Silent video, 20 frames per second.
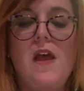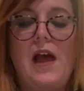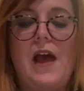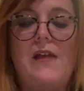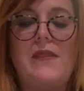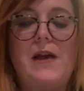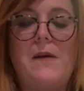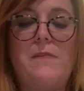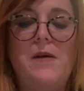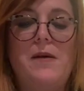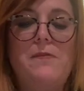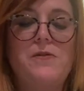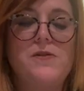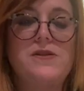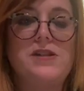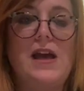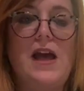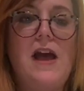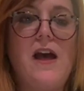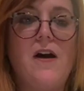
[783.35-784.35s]
And that paper
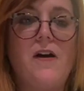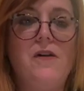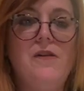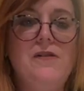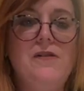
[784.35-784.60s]
towel